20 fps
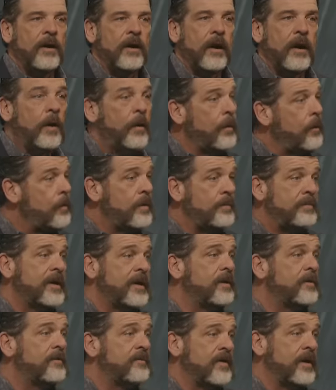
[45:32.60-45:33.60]
Who would be
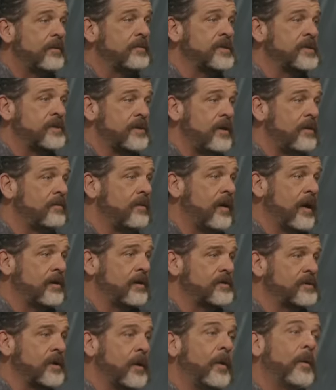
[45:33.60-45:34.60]
your famous
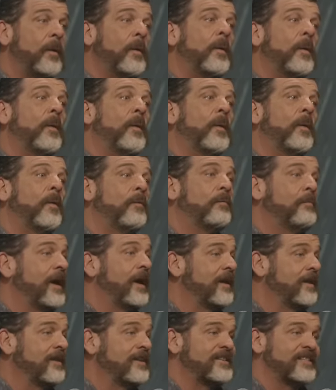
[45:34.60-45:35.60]
songwriters? Oh,
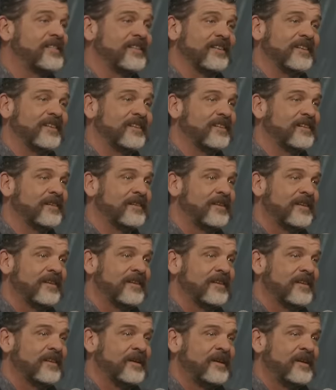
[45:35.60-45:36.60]
man, listen.
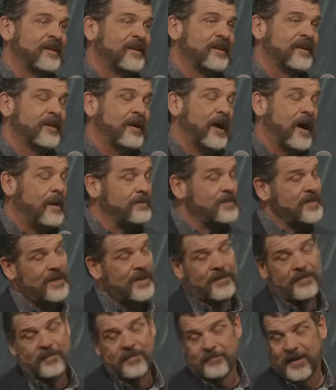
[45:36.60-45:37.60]
I'm telling
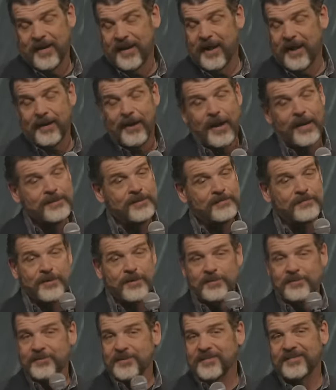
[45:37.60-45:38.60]
oh, man, I got some
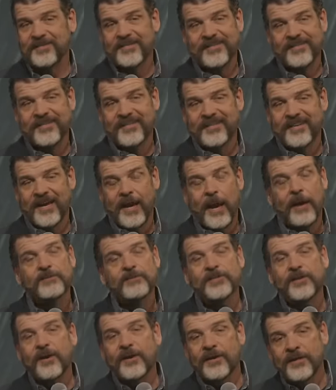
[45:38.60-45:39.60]
doozies. And I would
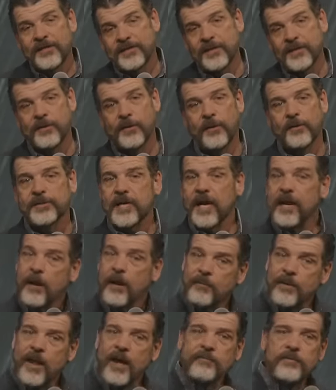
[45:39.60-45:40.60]
start listening to those. And I
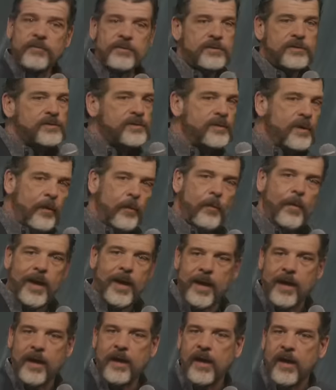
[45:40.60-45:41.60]
would have, the, there's no
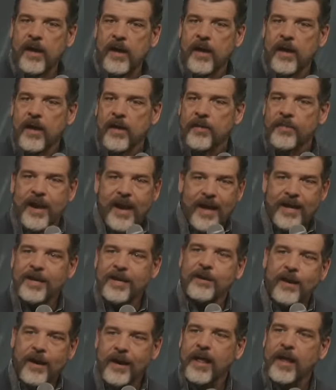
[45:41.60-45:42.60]
way that I
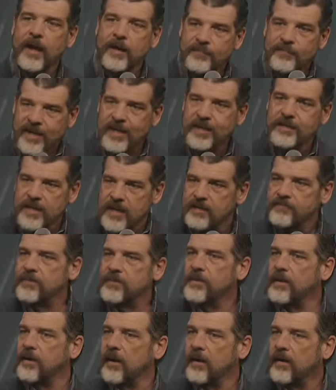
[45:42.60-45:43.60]
cannot have King David
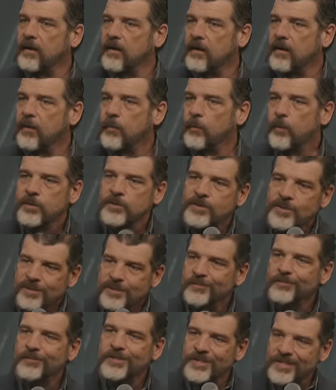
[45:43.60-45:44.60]
there. We're
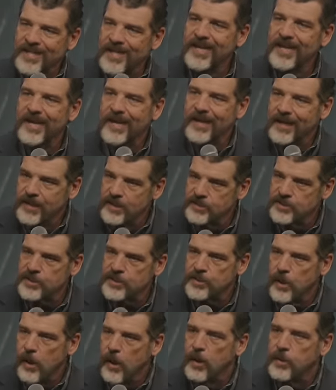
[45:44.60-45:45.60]
still singing his
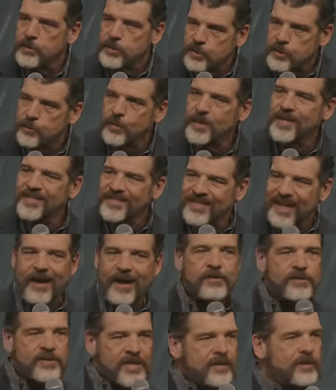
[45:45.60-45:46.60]
songs
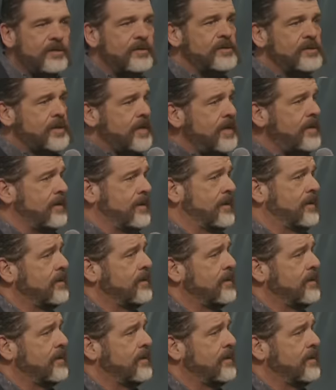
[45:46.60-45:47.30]
3,000 years later.